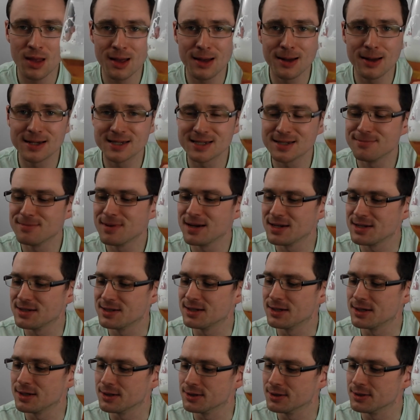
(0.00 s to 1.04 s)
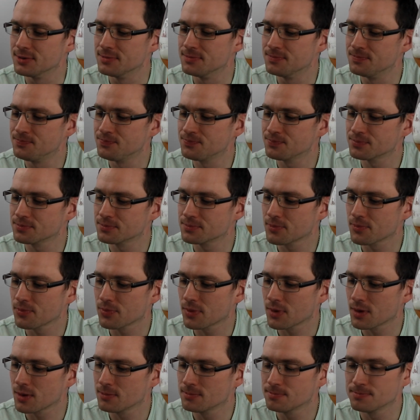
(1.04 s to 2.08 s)
That's amazingly good.
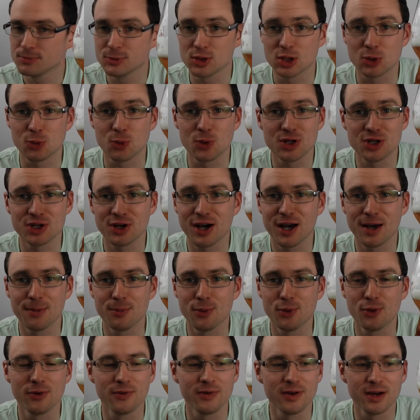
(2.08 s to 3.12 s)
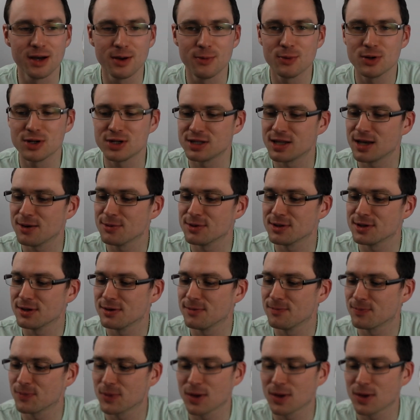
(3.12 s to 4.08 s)
Just wish I had more of it. I wish that was a